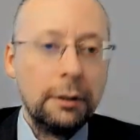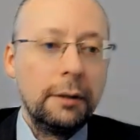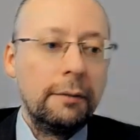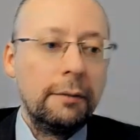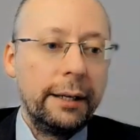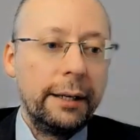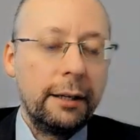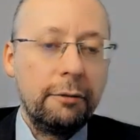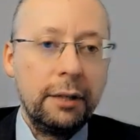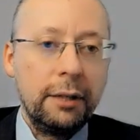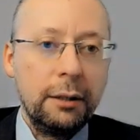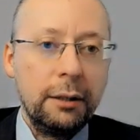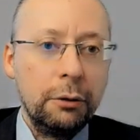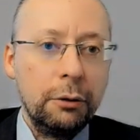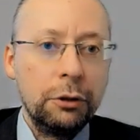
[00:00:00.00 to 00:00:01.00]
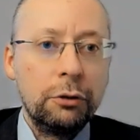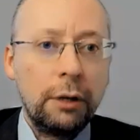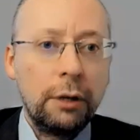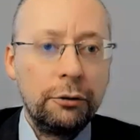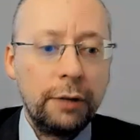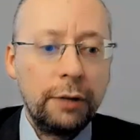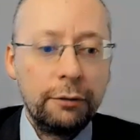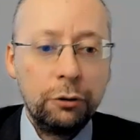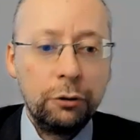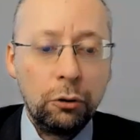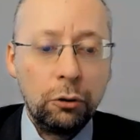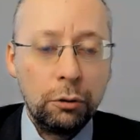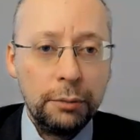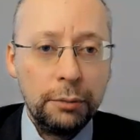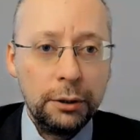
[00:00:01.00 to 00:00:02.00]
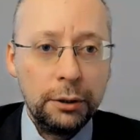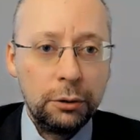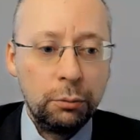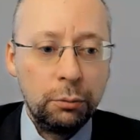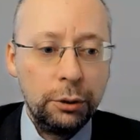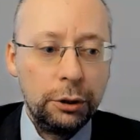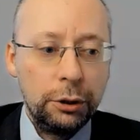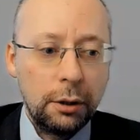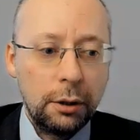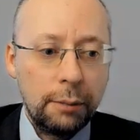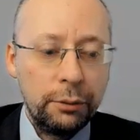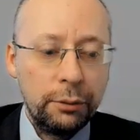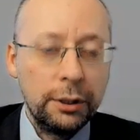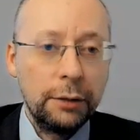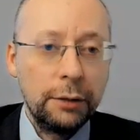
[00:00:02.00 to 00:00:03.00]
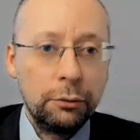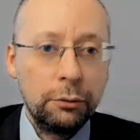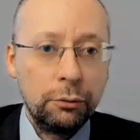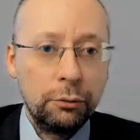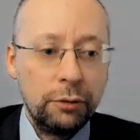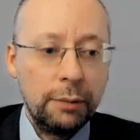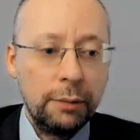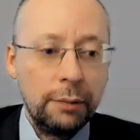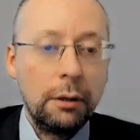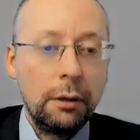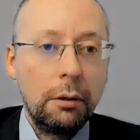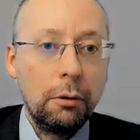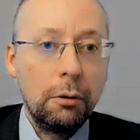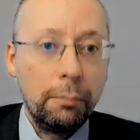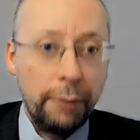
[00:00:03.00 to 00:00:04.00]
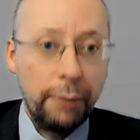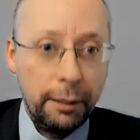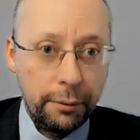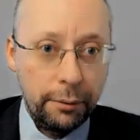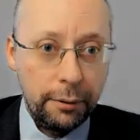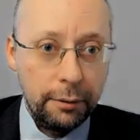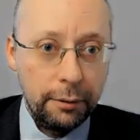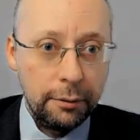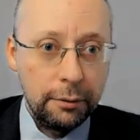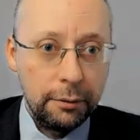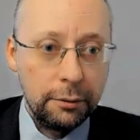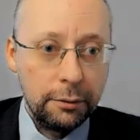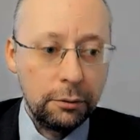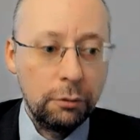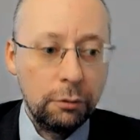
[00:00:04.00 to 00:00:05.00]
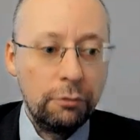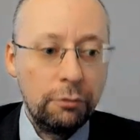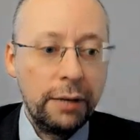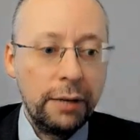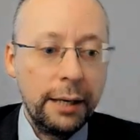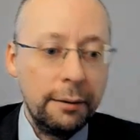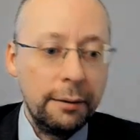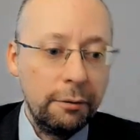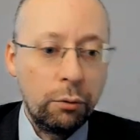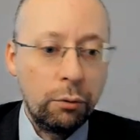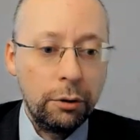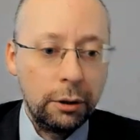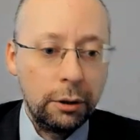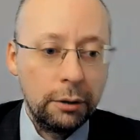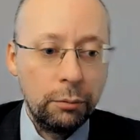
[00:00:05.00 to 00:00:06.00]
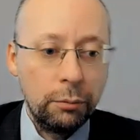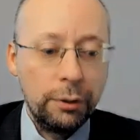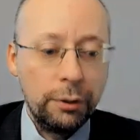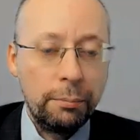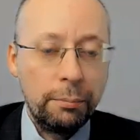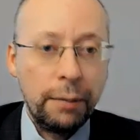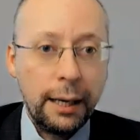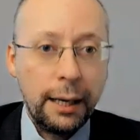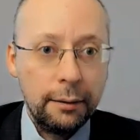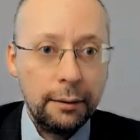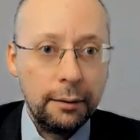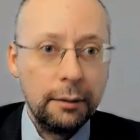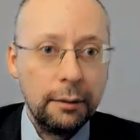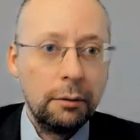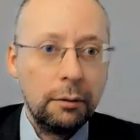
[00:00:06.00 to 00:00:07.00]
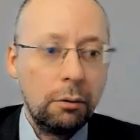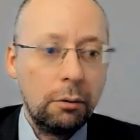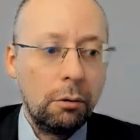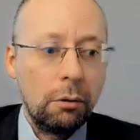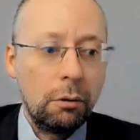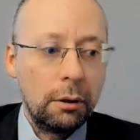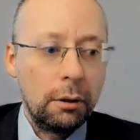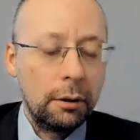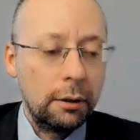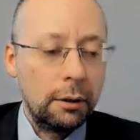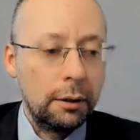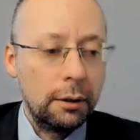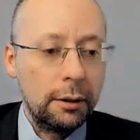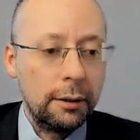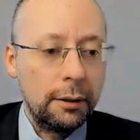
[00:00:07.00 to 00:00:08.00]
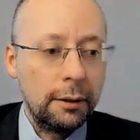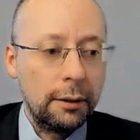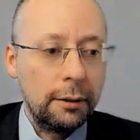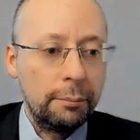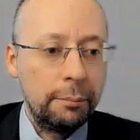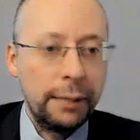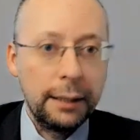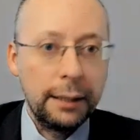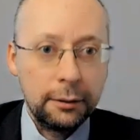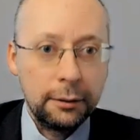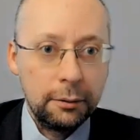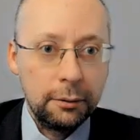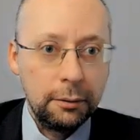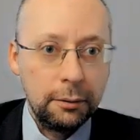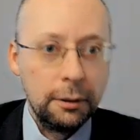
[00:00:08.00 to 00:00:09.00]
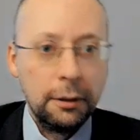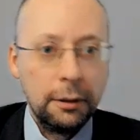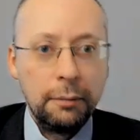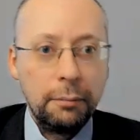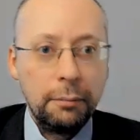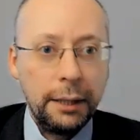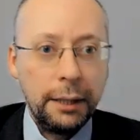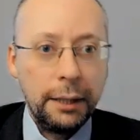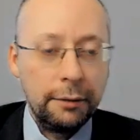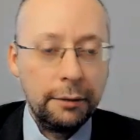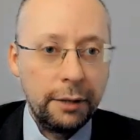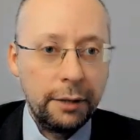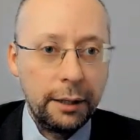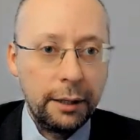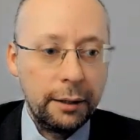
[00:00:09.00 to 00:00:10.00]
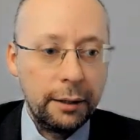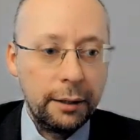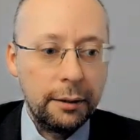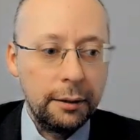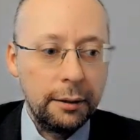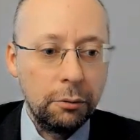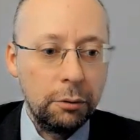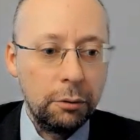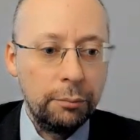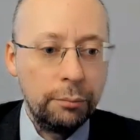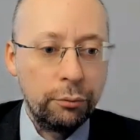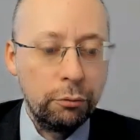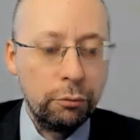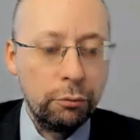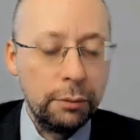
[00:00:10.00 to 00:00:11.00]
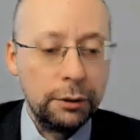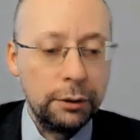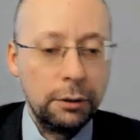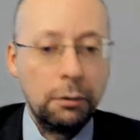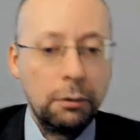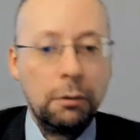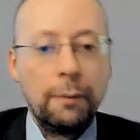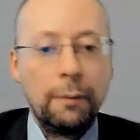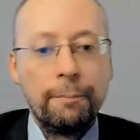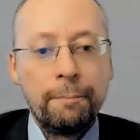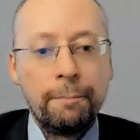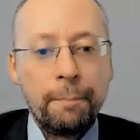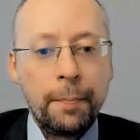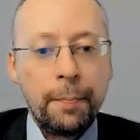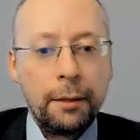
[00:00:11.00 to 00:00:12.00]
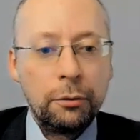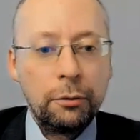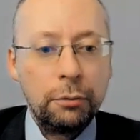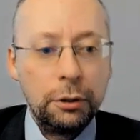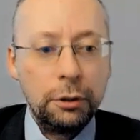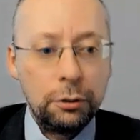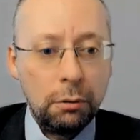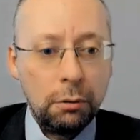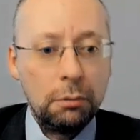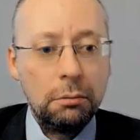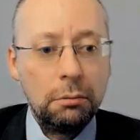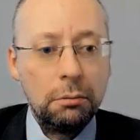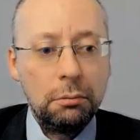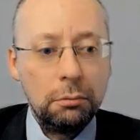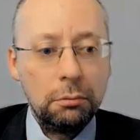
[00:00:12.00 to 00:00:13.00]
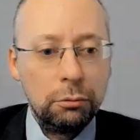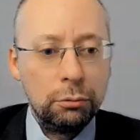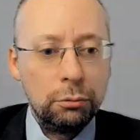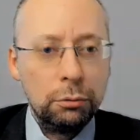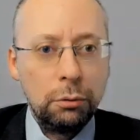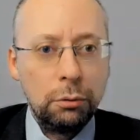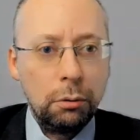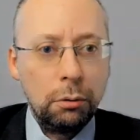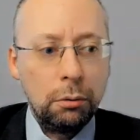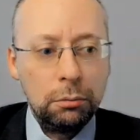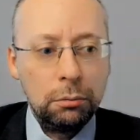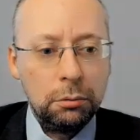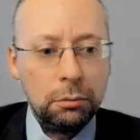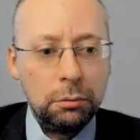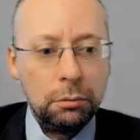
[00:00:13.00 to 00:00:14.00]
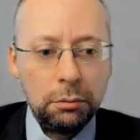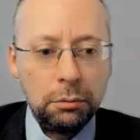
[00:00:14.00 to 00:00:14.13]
They have only draft documents which are presented to them on paper. So they work with pen or pencil, making their improvements and all. So it's all good old